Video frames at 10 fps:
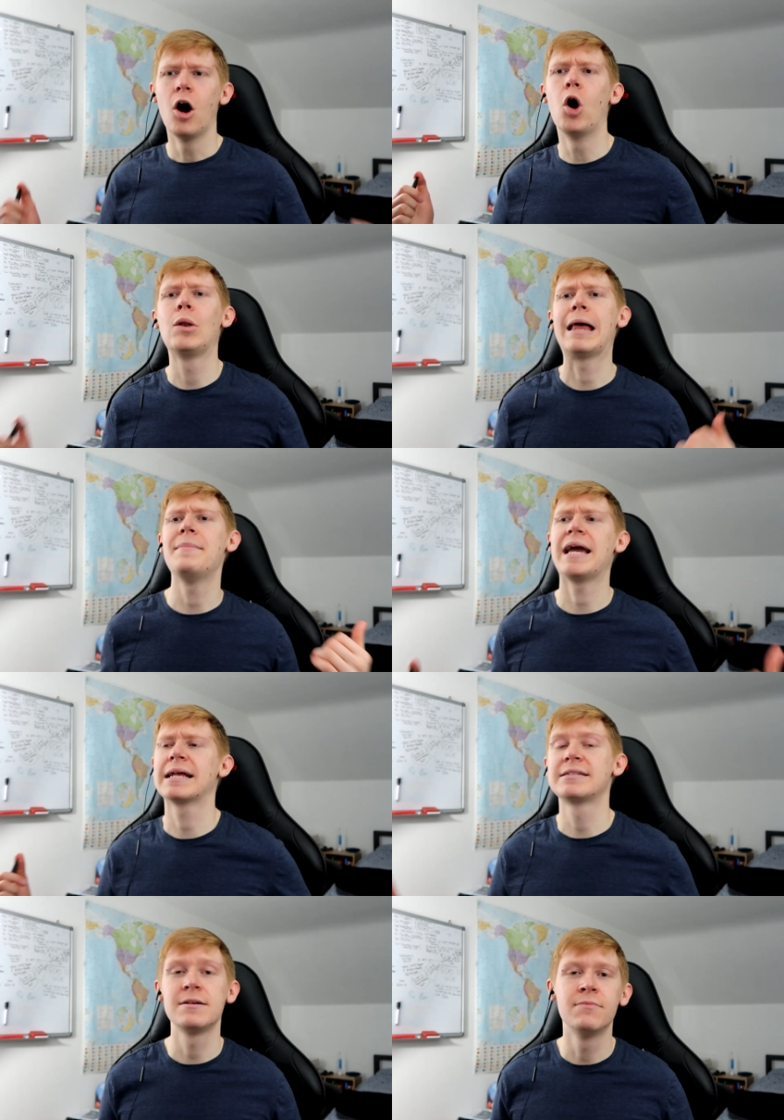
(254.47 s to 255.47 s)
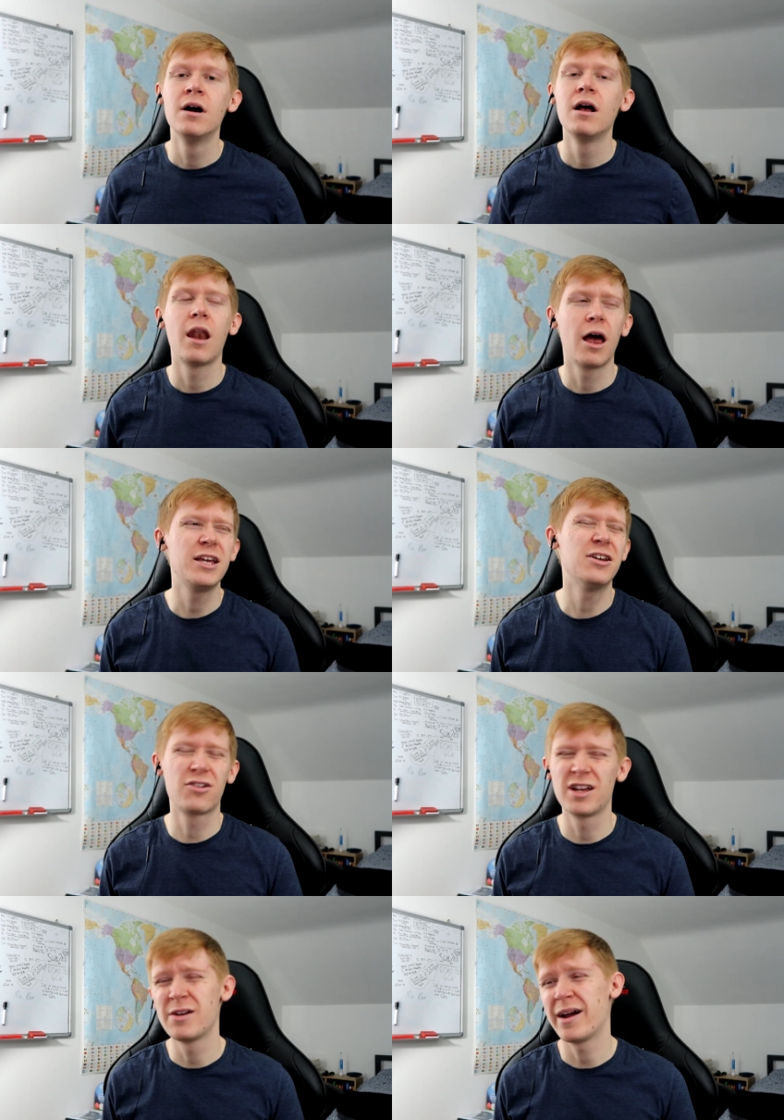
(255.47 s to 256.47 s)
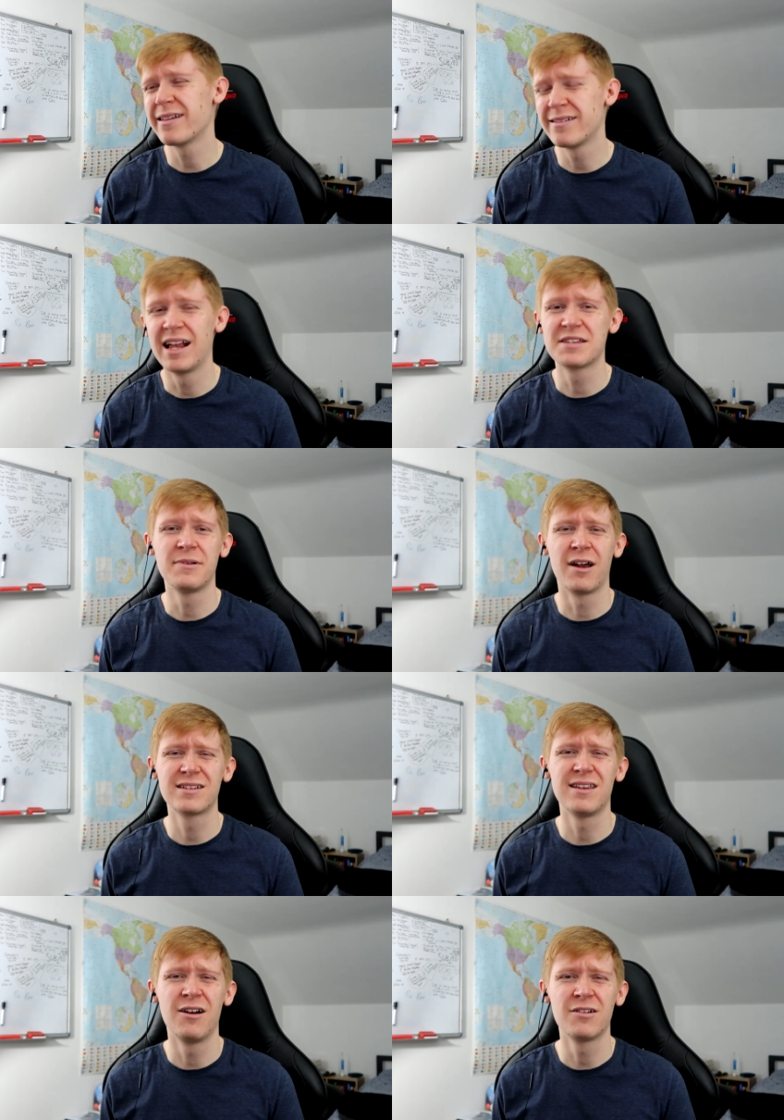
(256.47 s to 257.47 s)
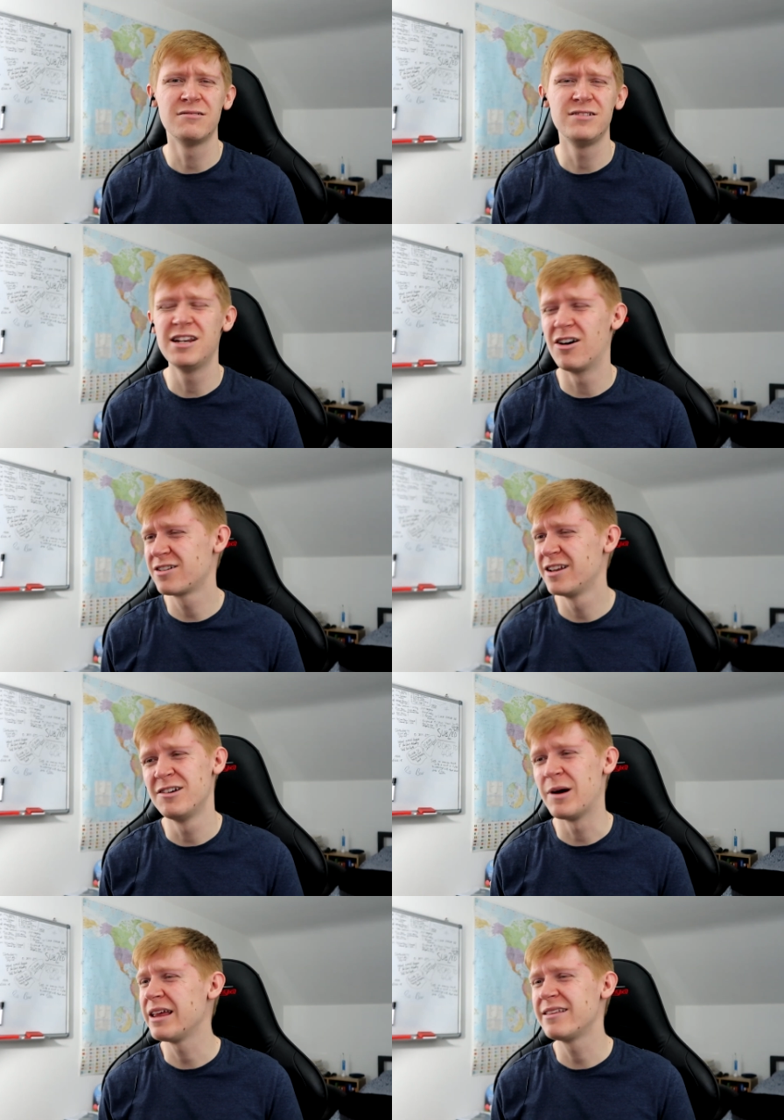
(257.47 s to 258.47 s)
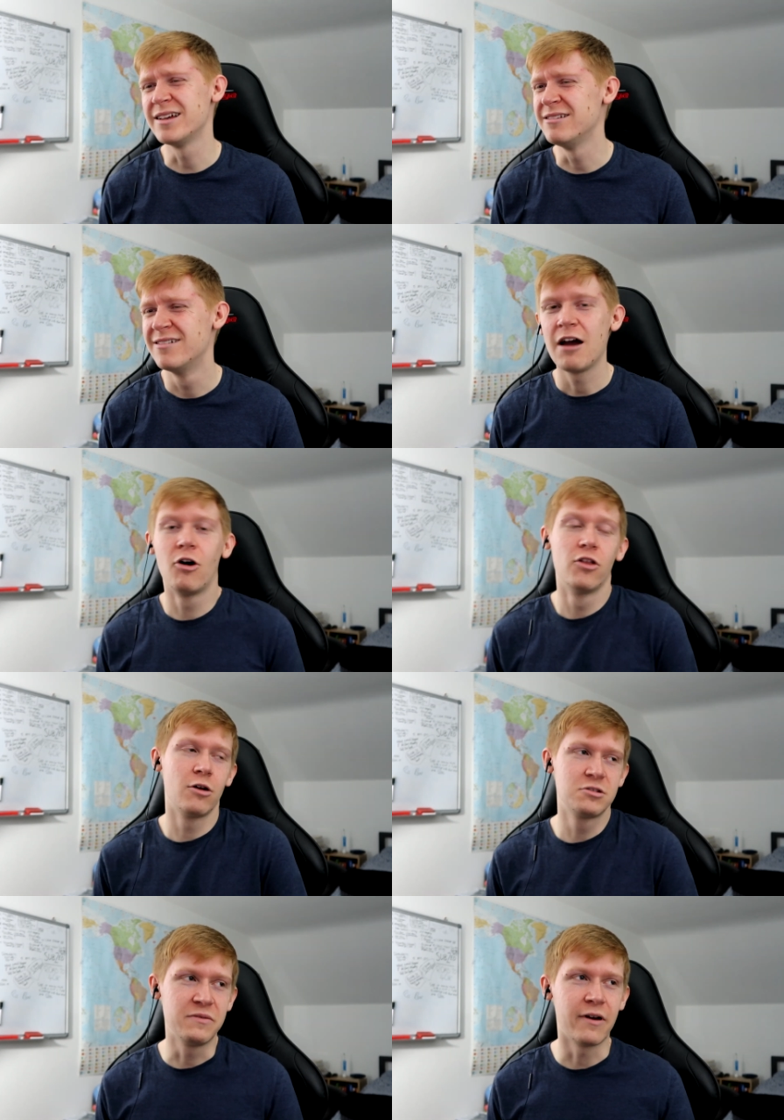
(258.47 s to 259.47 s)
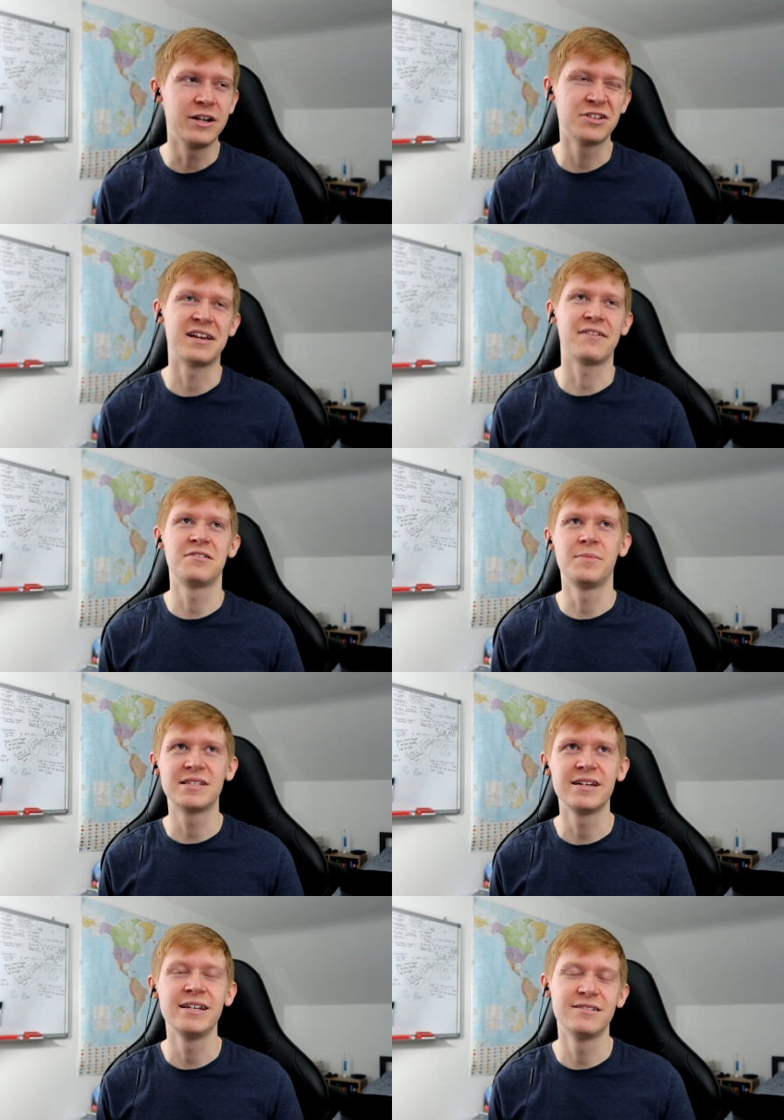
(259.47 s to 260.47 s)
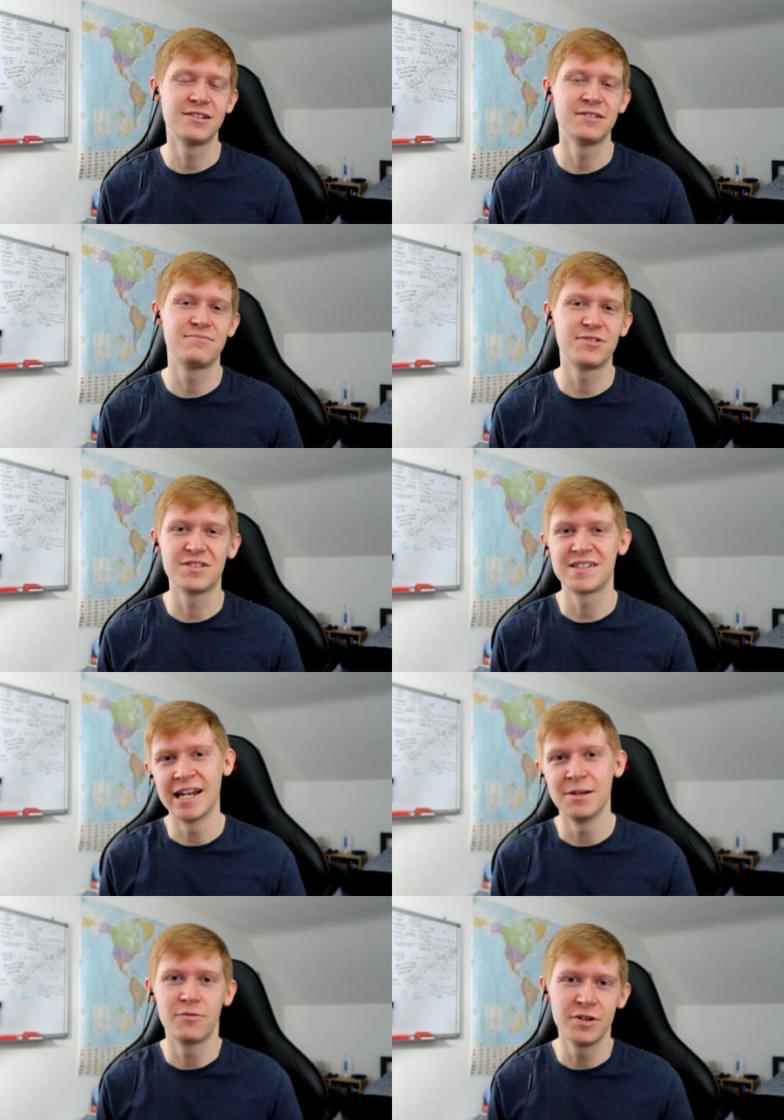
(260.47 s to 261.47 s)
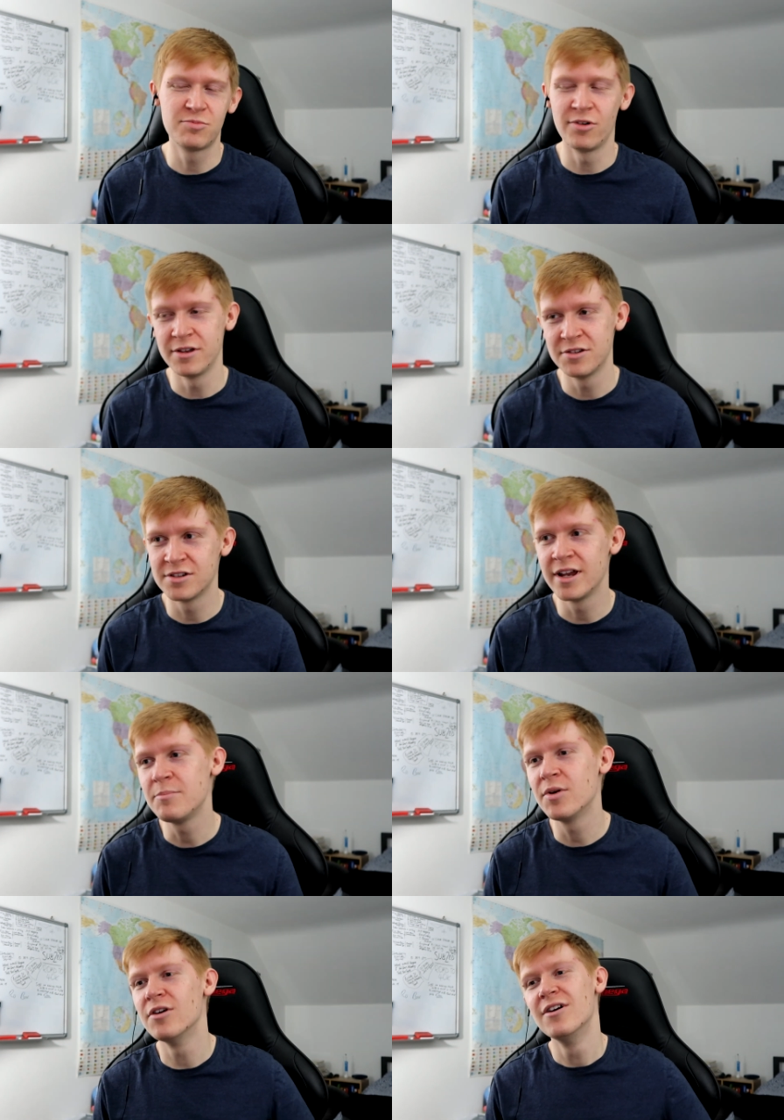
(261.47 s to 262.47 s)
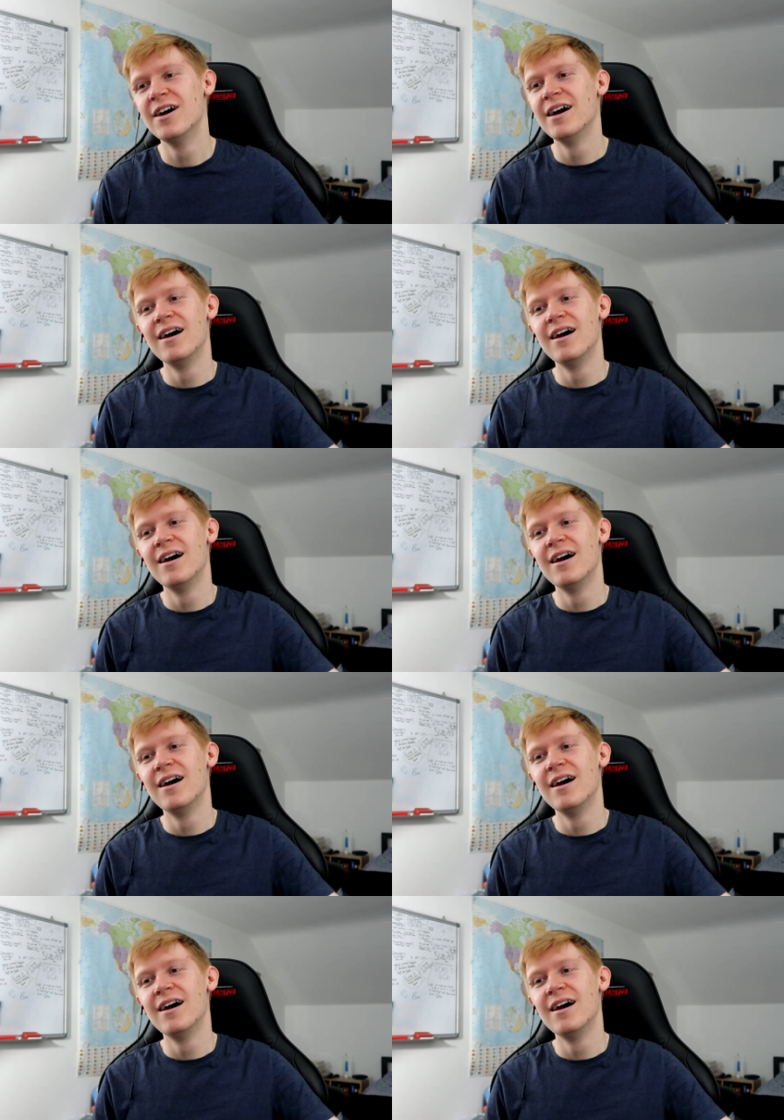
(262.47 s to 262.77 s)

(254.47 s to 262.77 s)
Oh, let me at him. Like, you're not going to do anything, let's be honest, Logan. You're not going to do anything. Although, to be fair, he does have to be seen to sort of stand up for his brother, doesn't he? But